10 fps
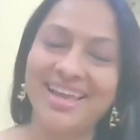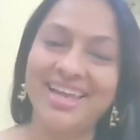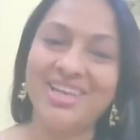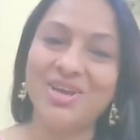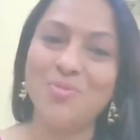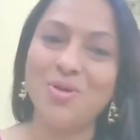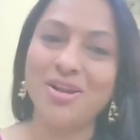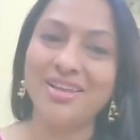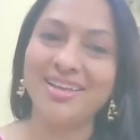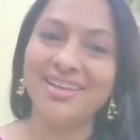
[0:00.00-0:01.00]
In your
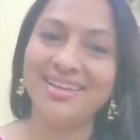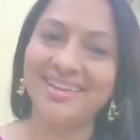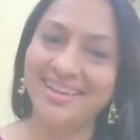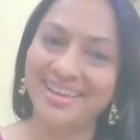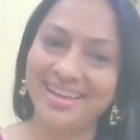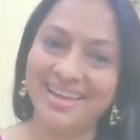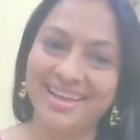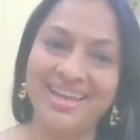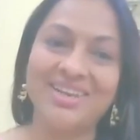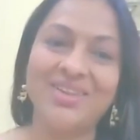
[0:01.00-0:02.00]
body,
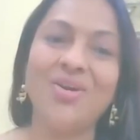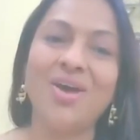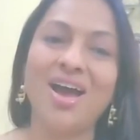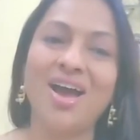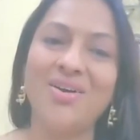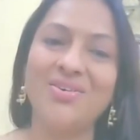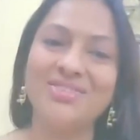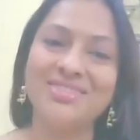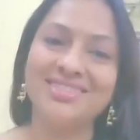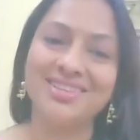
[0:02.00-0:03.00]
in your
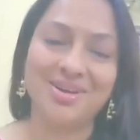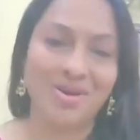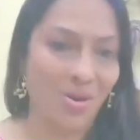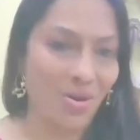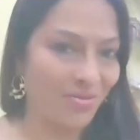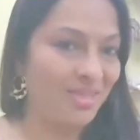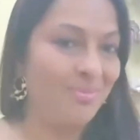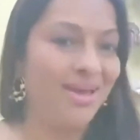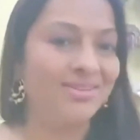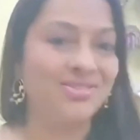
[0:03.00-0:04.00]
house, on the
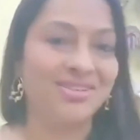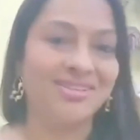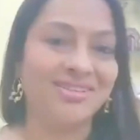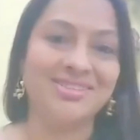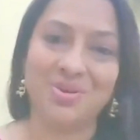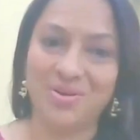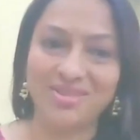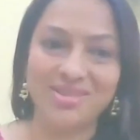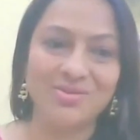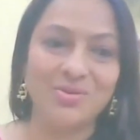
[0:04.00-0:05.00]
mattress,
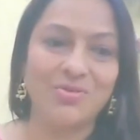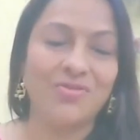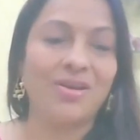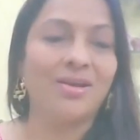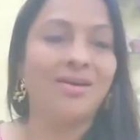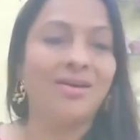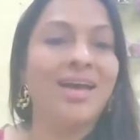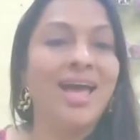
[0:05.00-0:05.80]
on the sofa.